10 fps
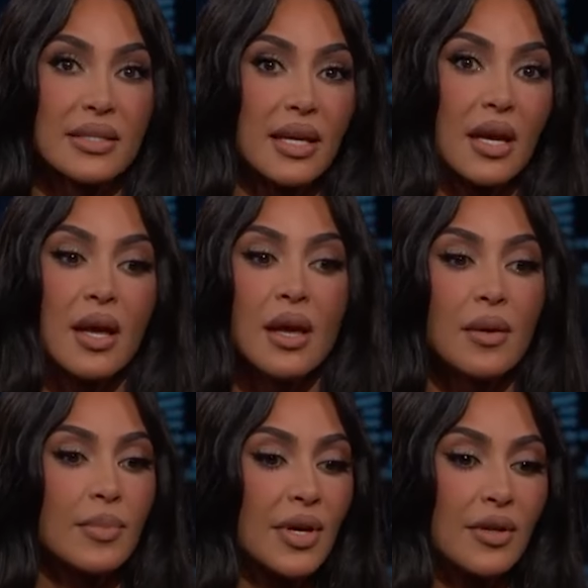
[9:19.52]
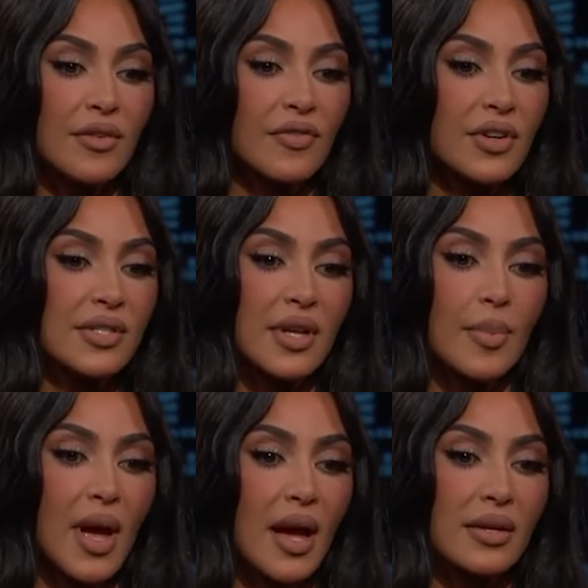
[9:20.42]
News of the raids sent shockwaves
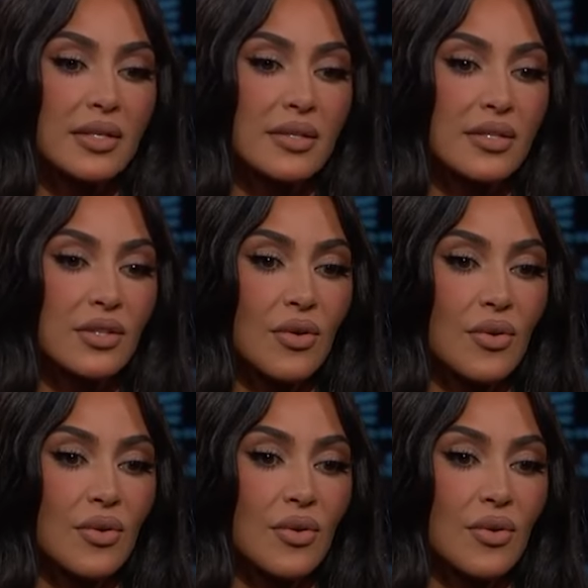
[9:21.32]
through Hollywood,